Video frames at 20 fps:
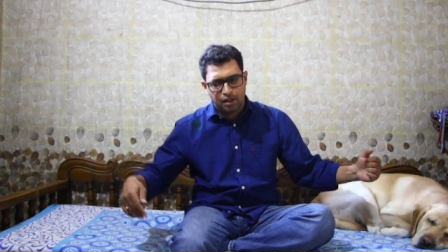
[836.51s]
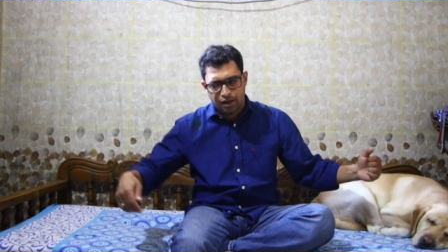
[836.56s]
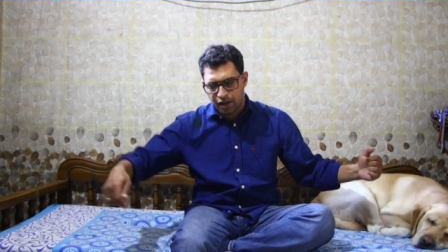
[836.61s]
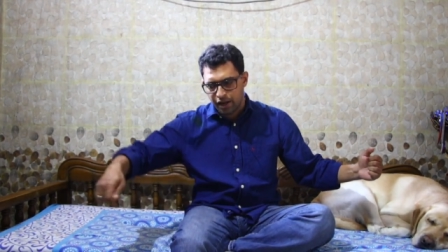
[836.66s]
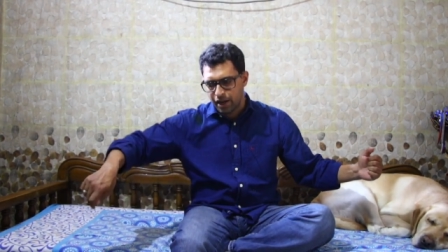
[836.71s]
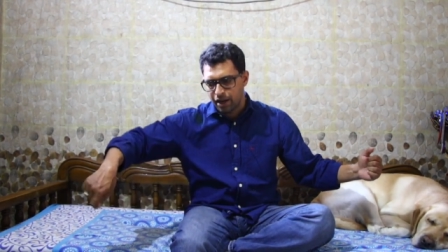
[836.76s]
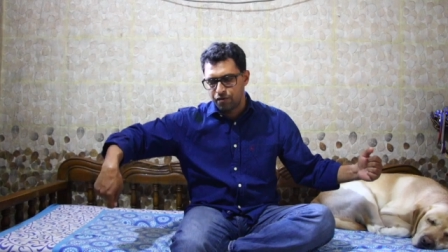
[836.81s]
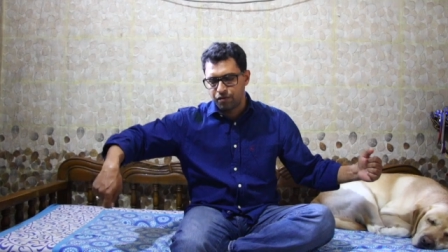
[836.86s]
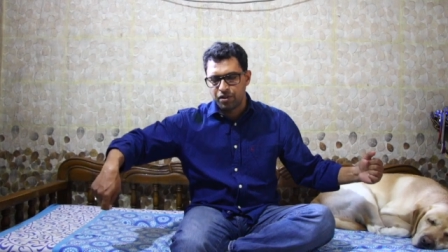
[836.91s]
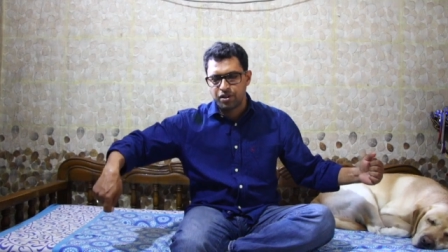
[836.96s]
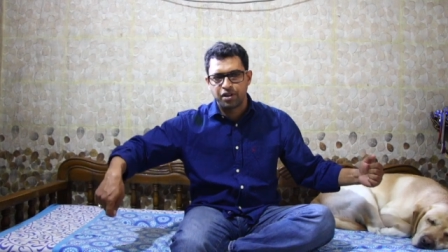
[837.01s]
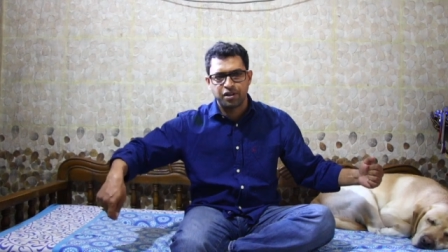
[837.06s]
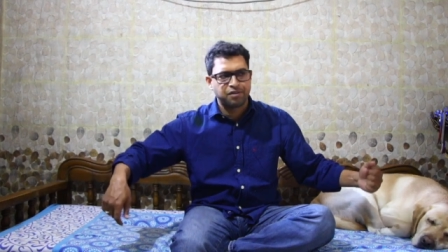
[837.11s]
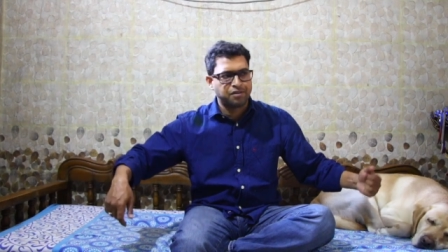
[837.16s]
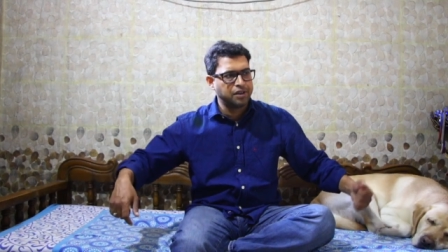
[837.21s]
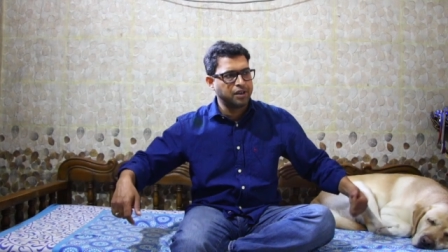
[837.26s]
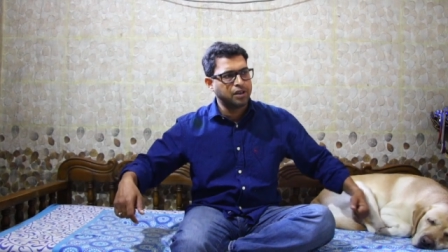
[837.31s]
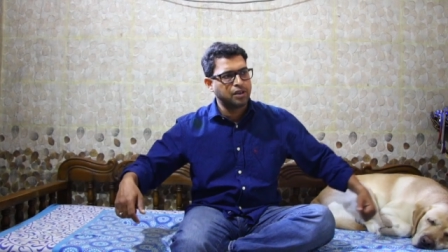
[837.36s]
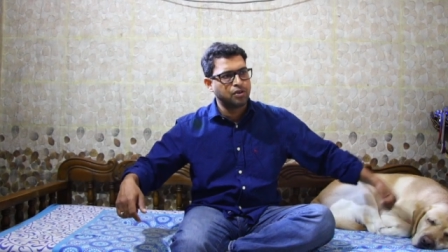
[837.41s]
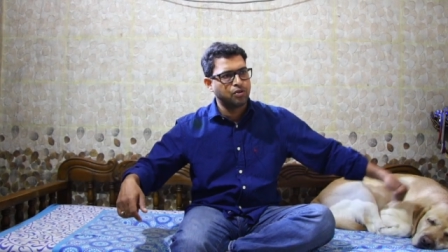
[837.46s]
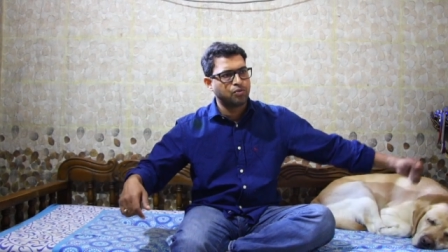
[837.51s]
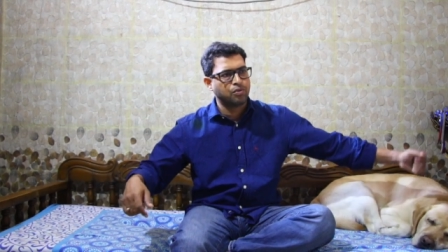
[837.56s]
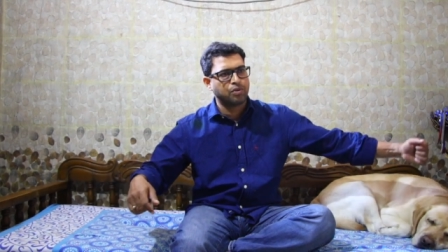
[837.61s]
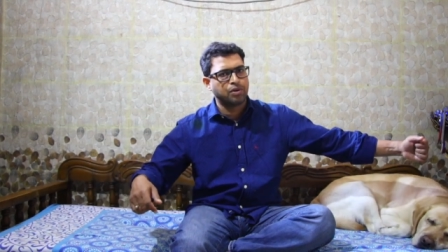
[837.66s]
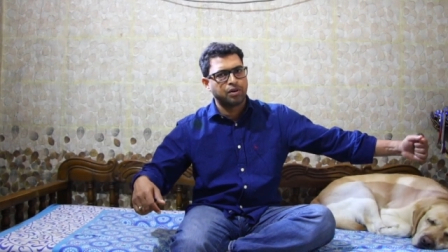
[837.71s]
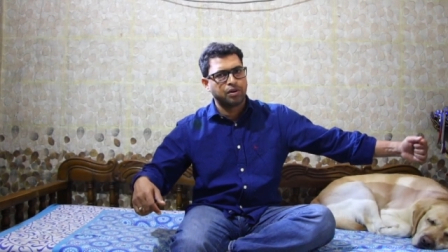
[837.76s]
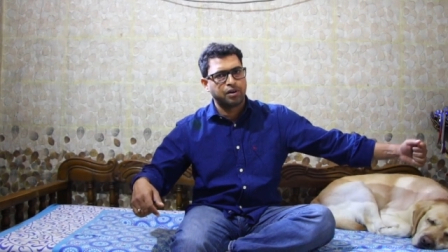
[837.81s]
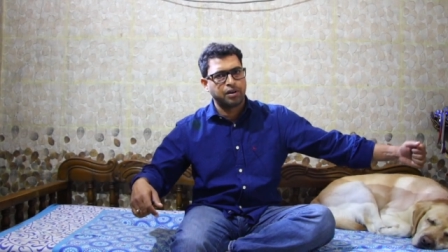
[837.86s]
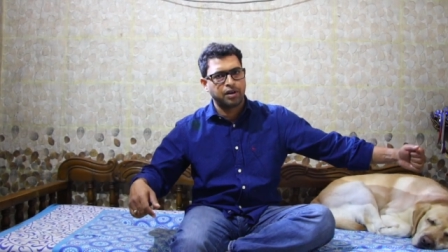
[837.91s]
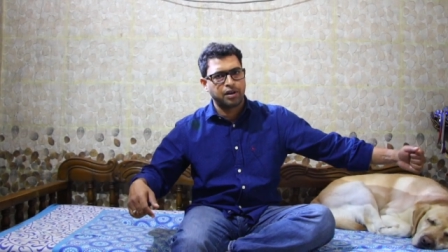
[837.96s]
again with the stick you
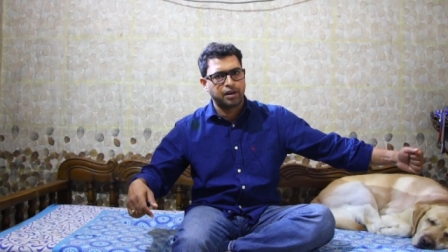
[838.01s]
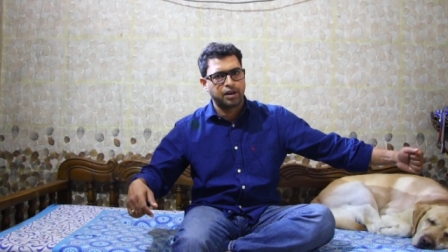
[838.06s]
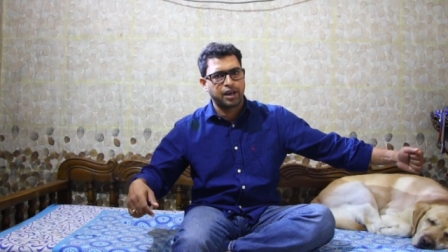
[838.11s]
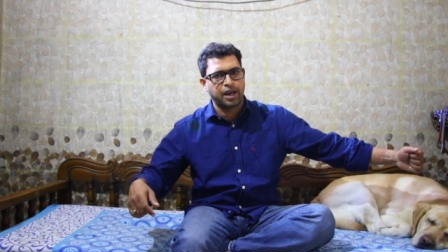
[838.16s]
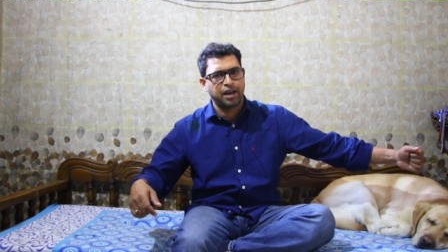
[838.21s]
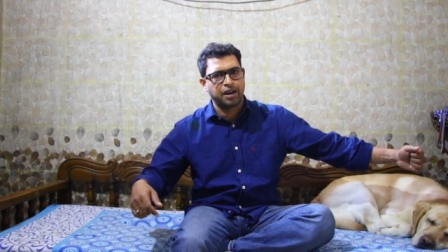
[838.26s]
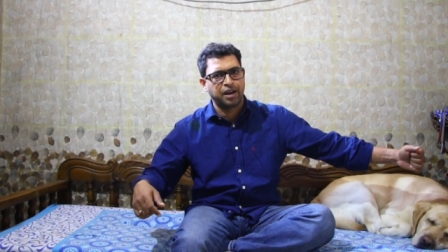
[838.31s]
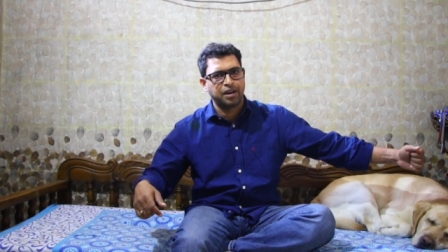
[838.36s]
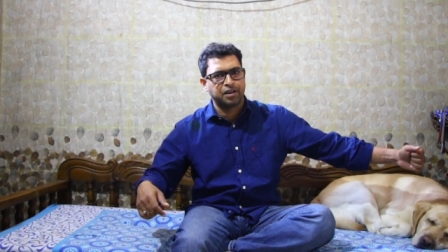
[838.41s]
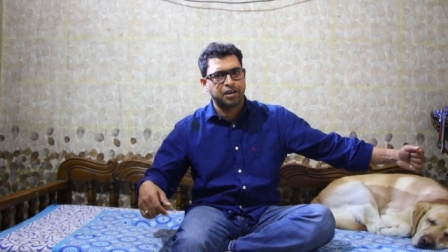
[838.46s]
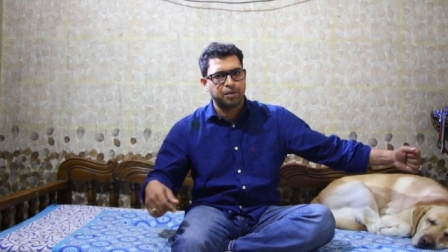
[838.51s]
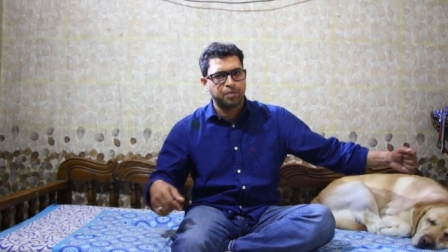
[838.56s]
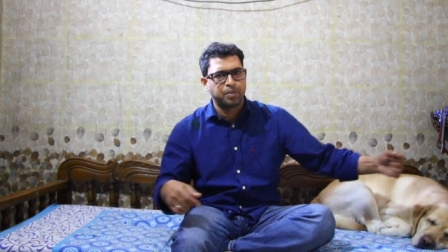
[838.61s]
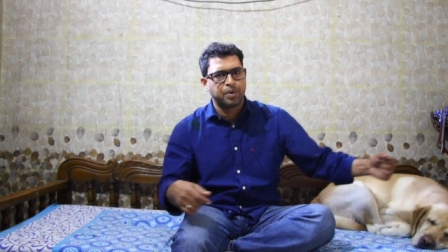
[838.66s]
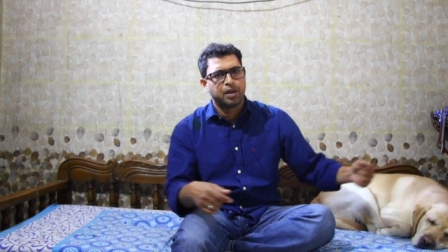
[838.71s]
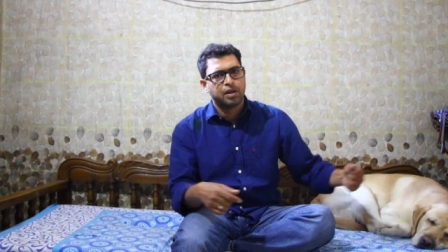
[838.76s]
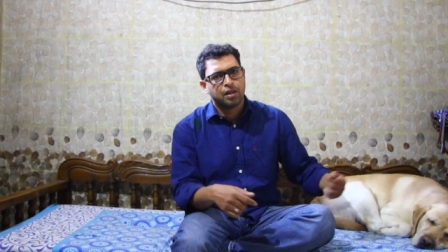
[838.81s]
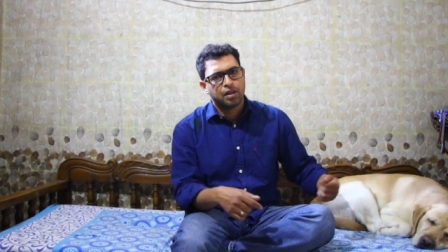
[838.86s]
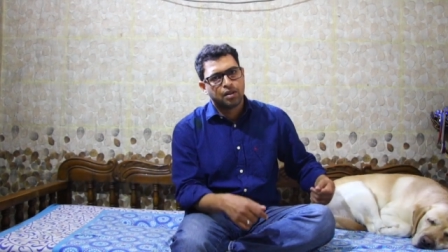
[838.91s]
direct him.